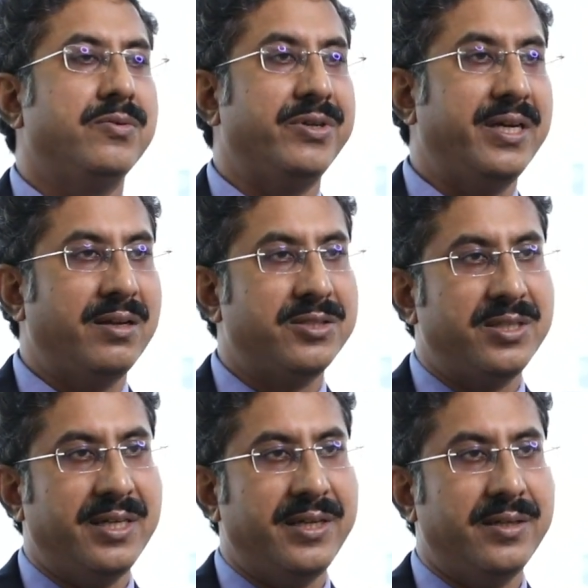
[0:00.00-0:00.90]
real
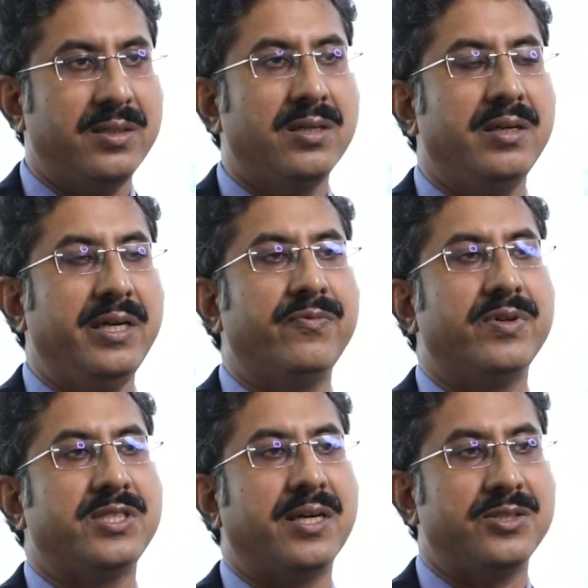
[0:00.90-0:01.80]
estate,
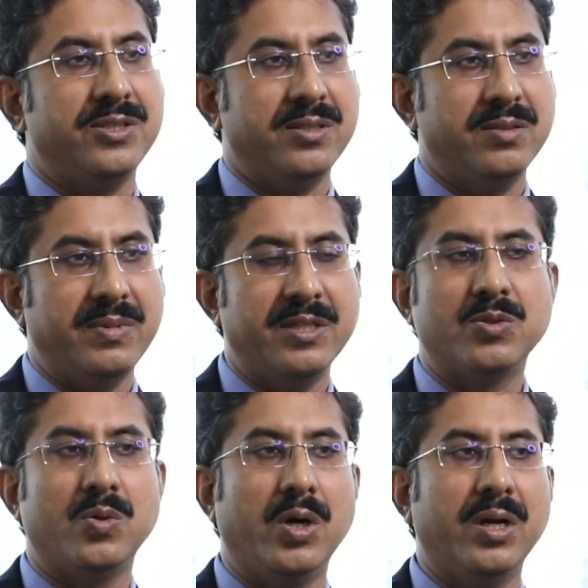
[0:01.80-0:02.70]
infrastructure, and
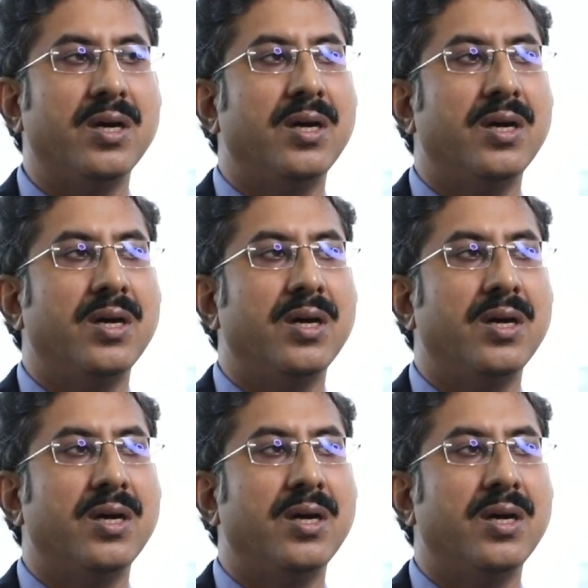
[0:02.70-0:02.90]
so on.